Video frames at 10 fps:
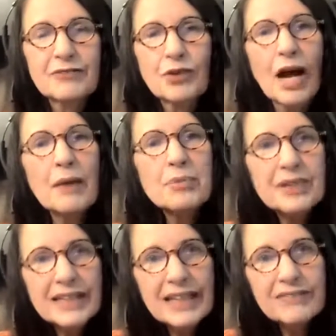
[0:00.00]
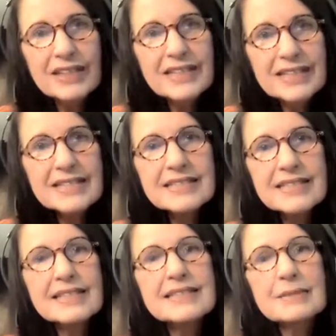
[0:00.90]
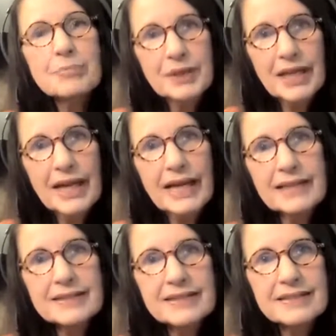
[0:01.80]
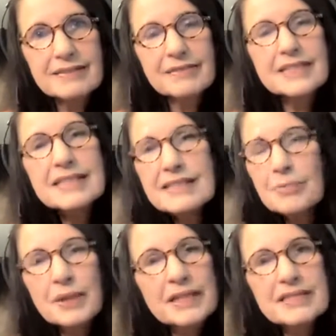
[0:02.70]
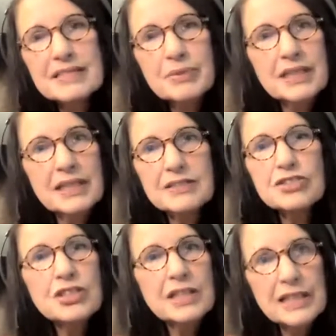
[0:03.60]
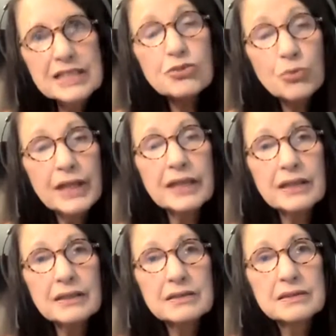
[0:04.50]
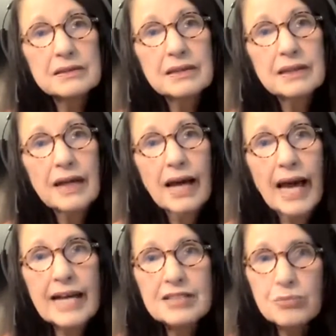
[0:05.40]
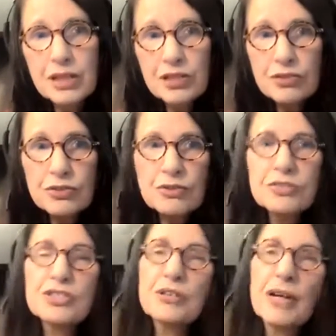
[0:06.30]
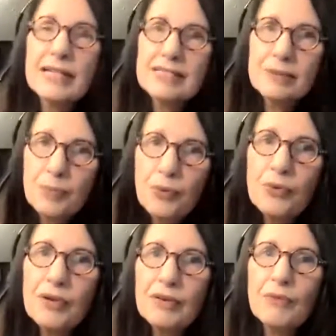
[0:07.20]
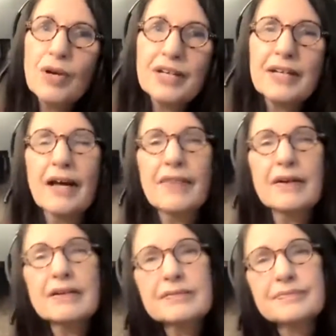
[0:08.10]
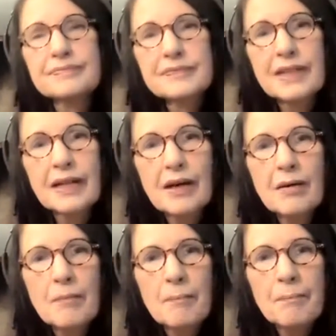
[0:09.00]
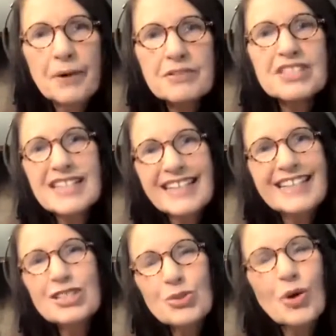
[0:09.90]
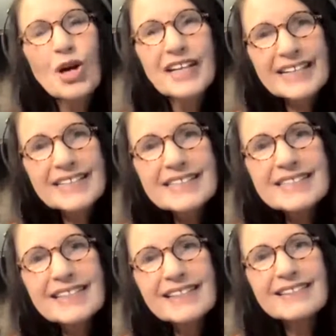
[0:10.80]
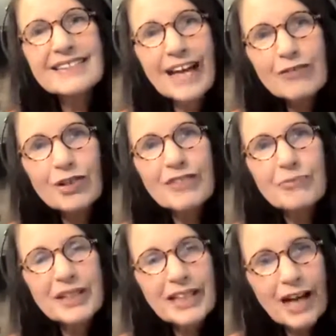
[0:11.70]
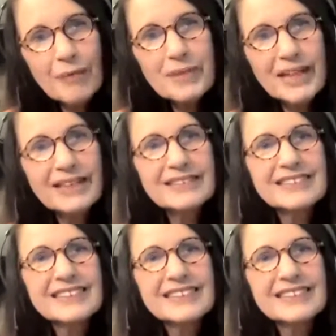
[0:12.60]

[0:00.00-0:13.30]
For I believe that this is the place. This is the place to be each week as we nurture and support one another, bursting into our next level of becoming